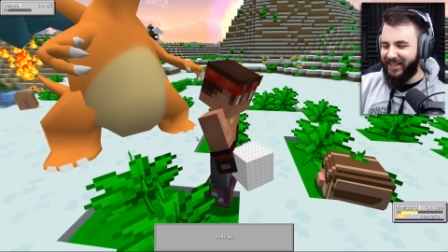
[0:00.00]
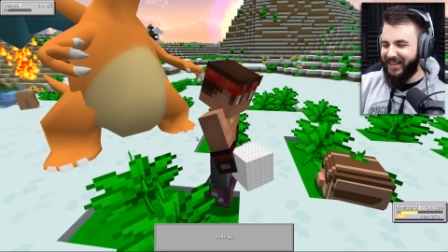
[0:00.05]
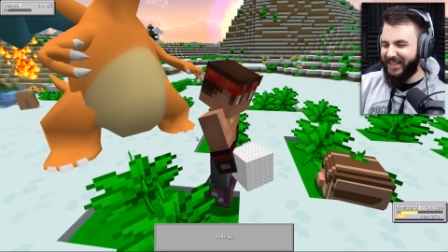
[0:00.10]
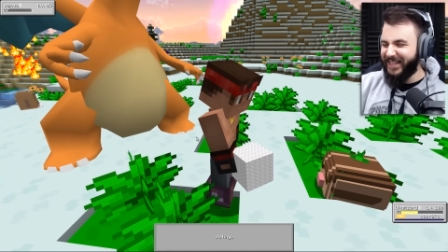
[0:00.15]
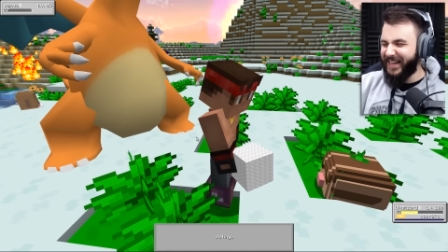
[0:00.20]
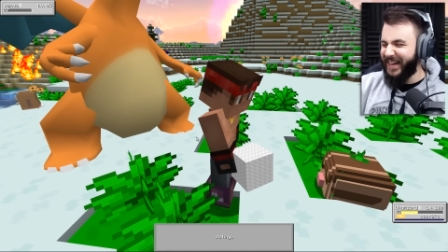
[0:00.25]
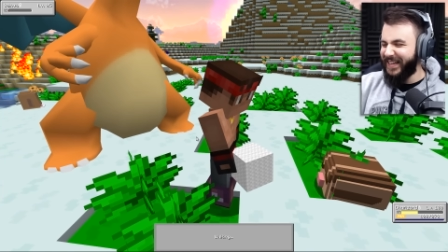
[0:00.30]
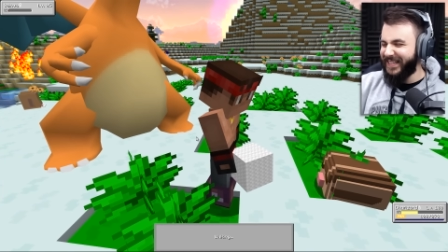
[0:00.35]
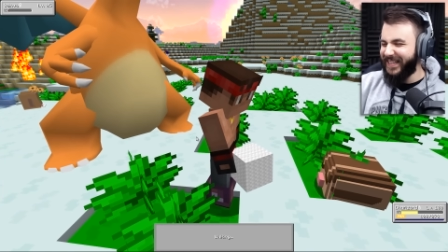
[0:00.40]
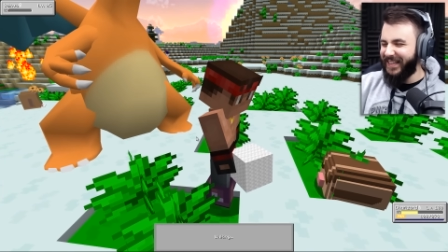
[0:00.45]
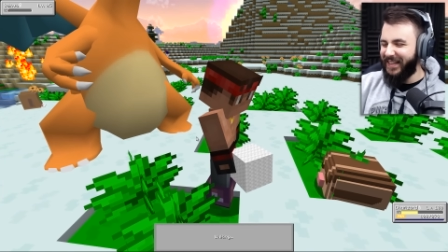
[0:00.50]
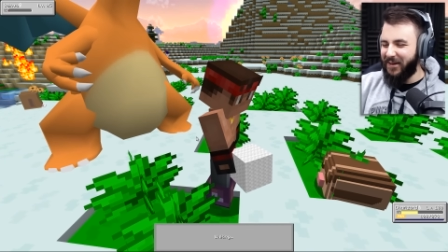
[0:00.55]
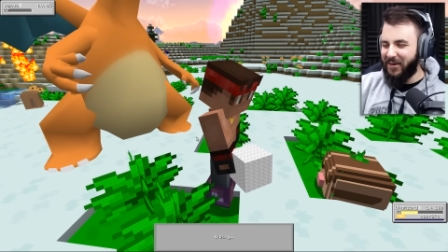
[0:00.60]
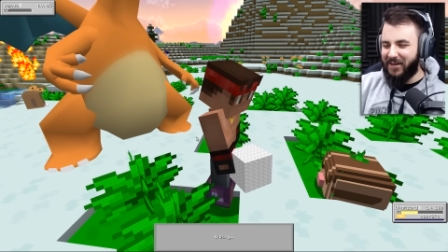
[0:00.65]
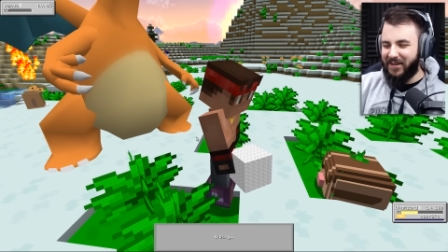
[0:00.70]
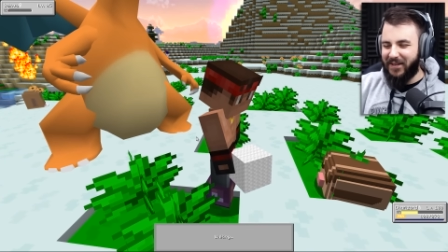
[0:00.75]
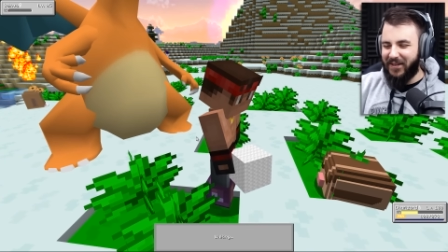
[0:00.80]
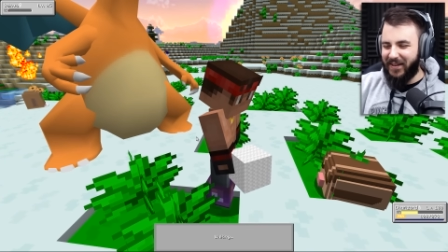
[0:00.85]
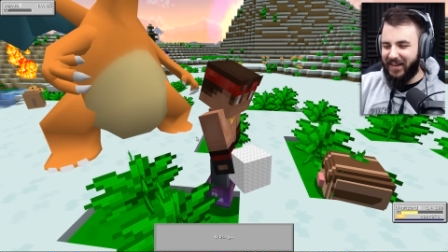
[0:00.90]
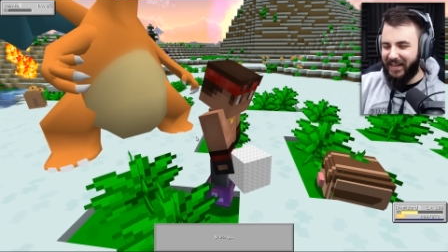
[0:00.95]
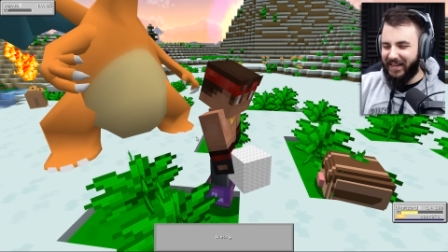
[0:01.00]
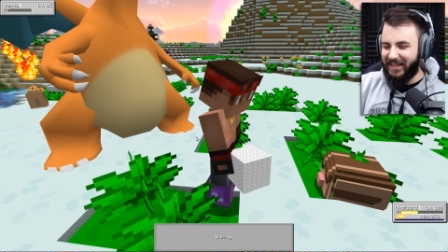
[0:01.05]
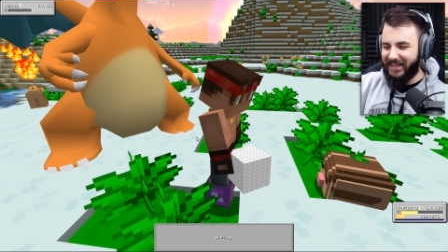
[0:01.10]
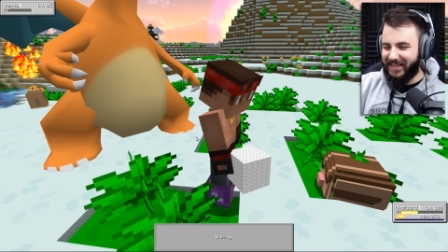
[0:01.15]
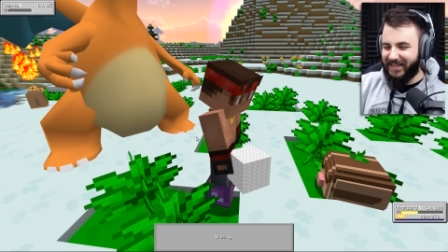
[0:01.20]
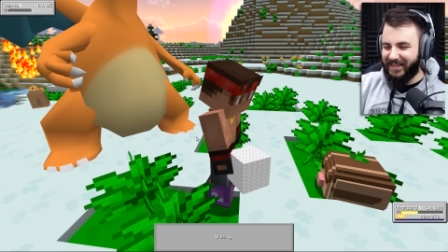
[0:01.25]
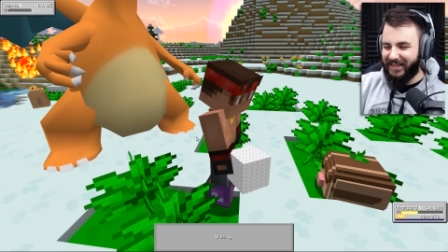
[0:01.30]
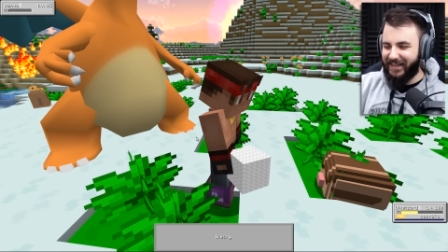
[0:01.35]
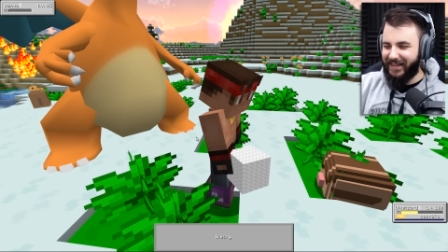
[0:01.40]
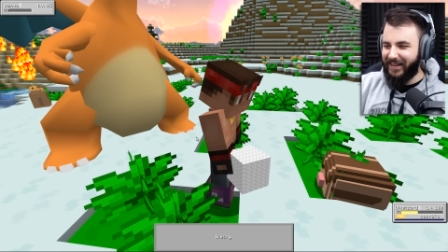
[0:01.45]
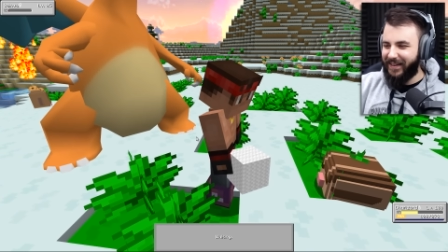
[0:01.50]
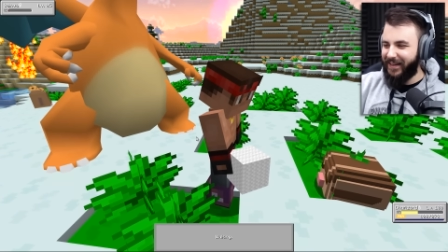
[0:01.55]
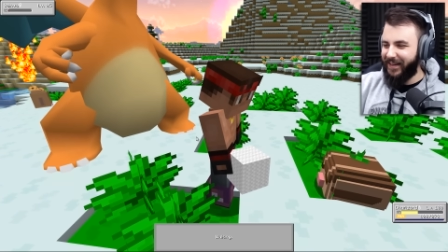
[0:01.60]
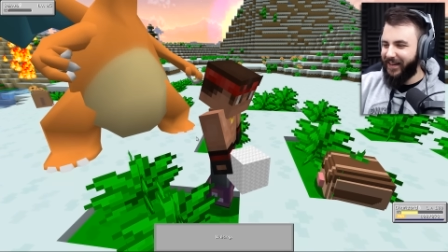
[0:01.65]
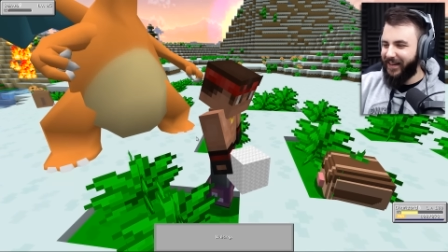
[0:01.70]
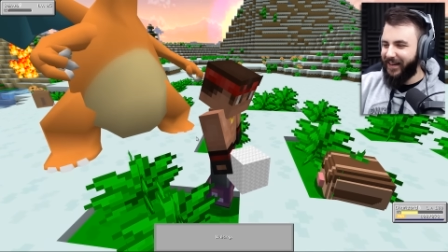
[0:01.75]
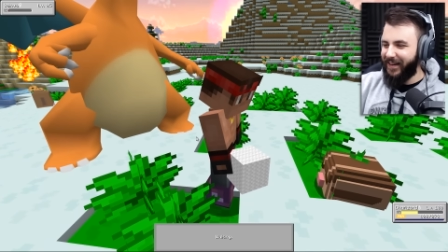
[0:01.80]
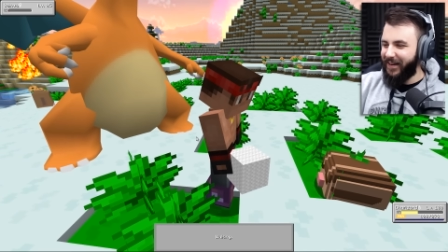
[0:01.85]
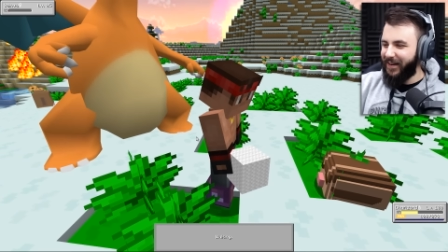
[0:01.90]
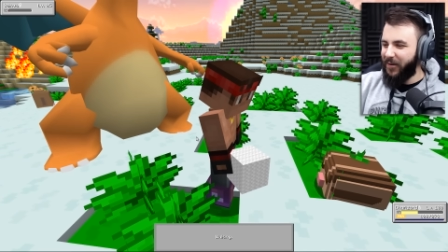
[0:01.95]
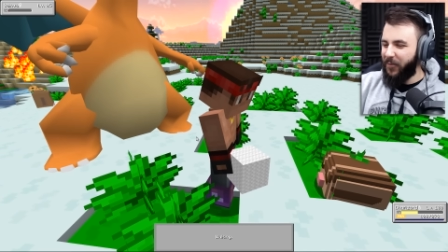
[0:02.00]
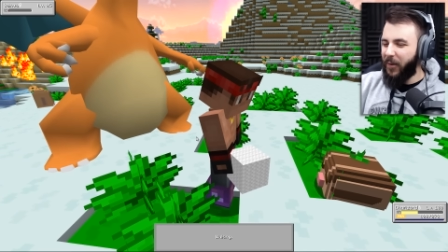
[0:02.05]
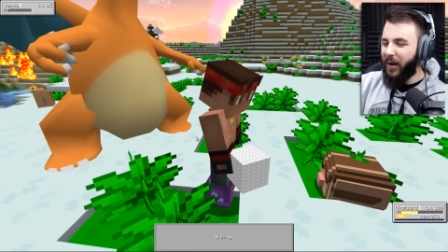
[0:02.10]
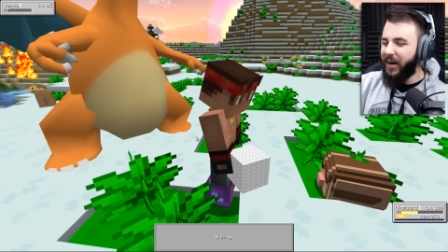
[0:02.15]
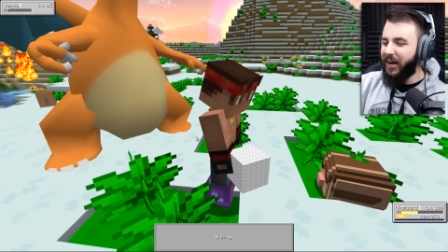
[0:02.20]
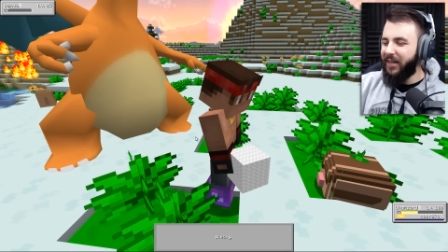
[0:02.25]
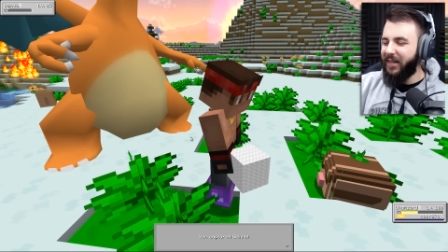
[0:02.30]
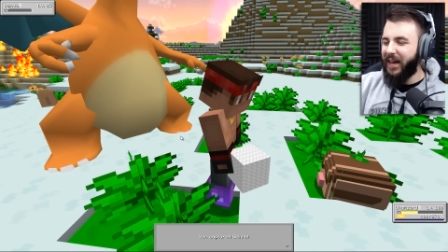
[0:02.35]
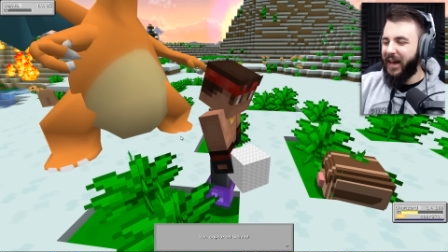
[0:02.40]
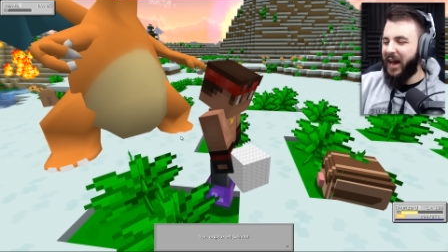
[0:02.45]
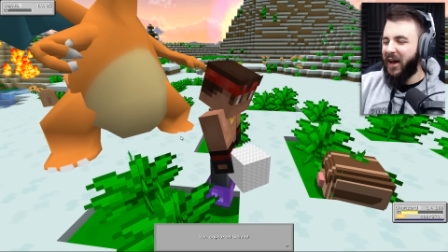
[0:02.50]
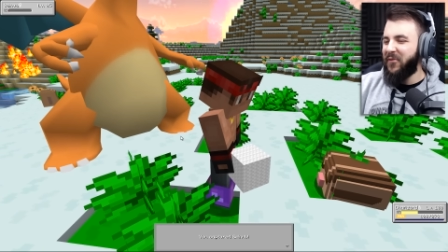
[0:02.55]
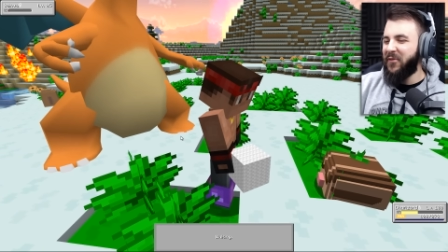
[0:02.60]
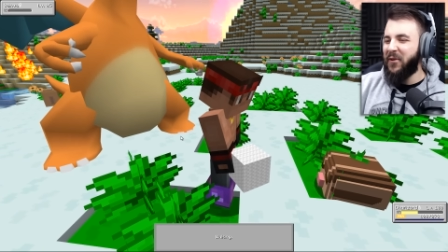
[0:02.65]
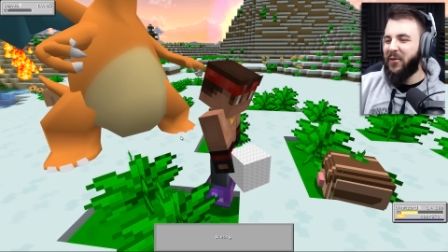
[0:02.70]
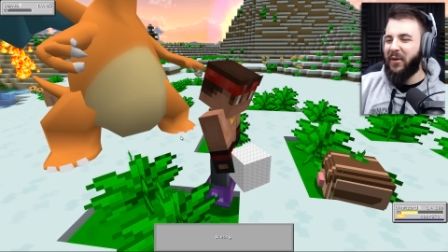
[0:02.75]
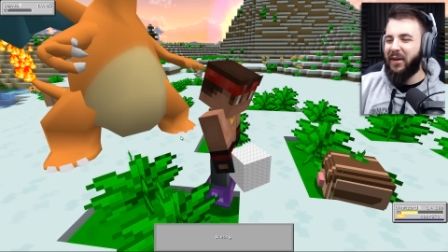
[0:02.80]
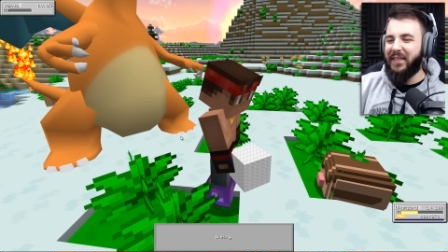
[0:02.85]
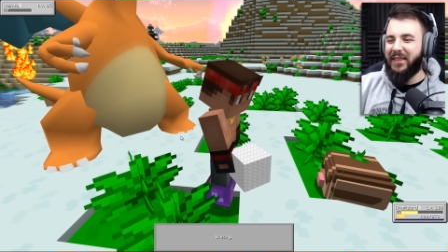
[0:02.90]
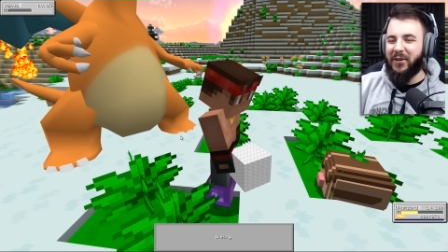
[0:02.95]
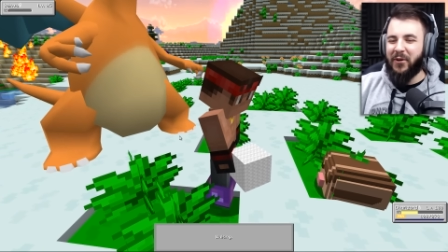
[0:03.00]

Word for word: These guys are little cuties. Why don't they have their own